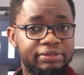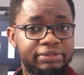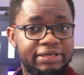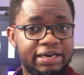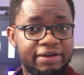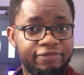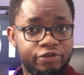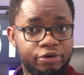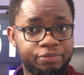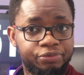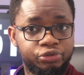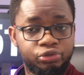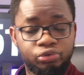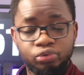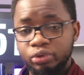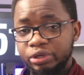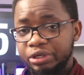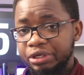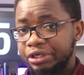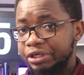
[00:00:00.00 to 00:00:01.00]
DevOps
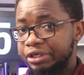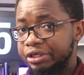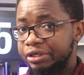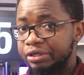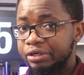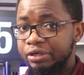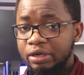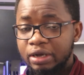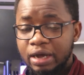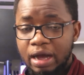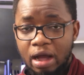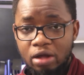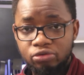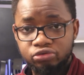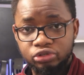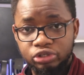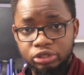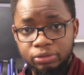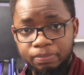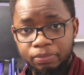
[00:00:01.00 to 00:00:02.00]
tooling, how
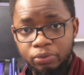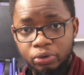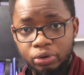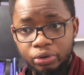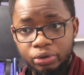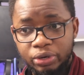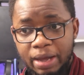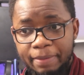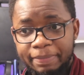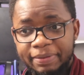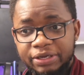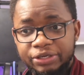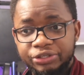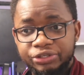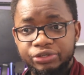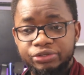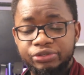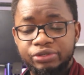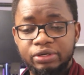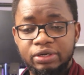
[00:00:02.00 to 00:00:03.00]
to deploy
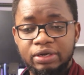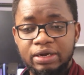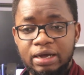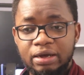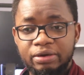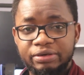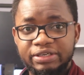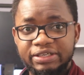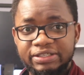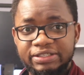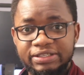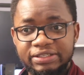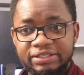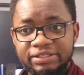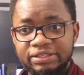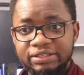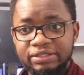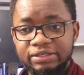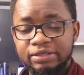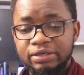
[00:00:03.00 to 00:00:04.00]
applications to the cloud,
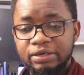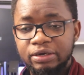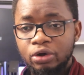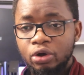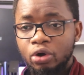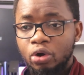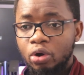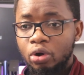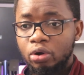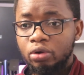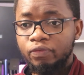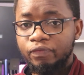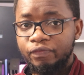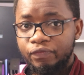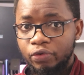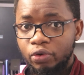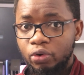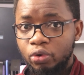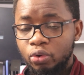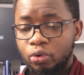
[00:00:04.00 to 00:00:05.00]
etc.
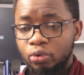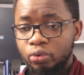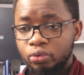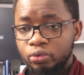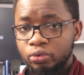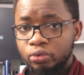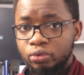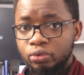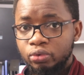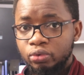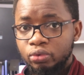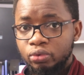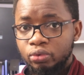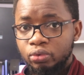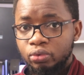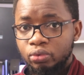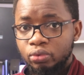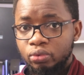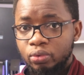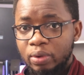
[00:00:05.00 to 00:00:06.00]
Although
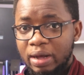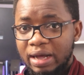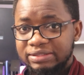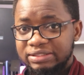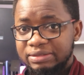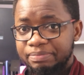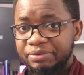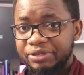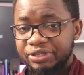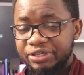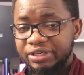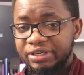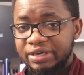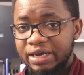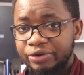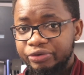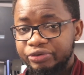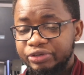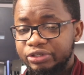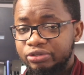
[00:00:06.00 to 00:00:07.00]
as a
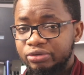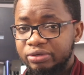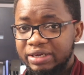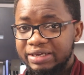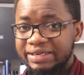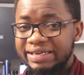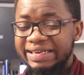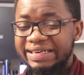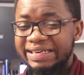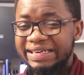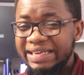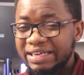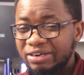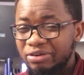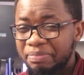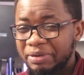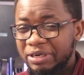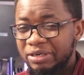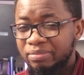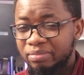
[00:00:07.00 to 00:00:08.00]
beginner you need to learn a
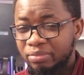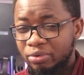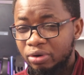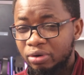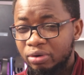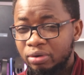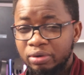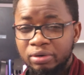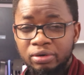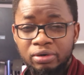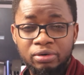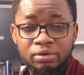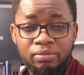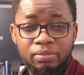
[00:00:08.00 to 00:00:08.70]
little bit more